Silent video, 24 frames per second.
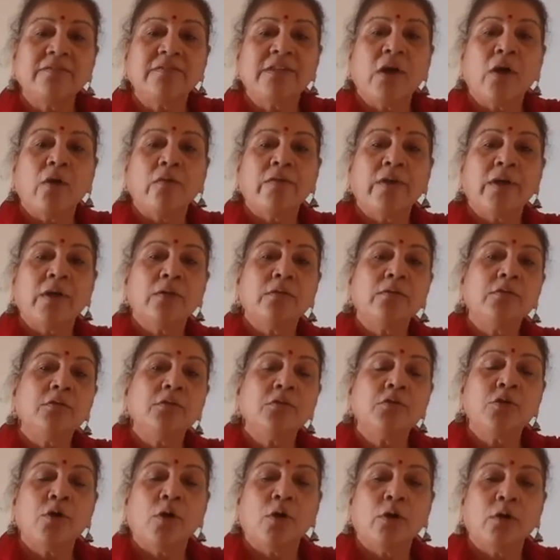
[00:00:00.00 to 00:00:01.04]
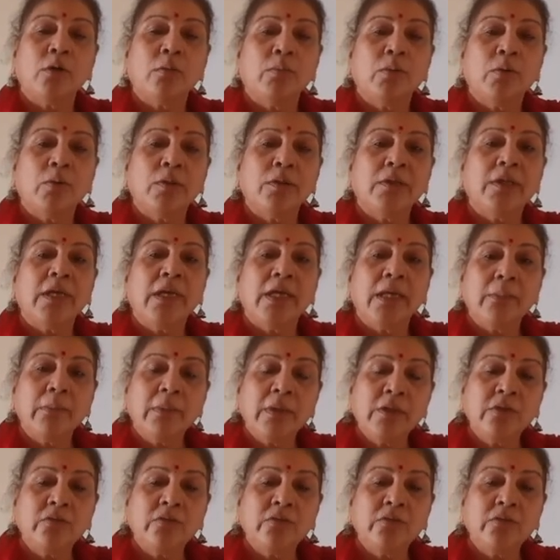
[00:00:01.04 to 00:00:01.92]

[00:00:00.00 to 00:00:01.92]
Now we are going to talk about the image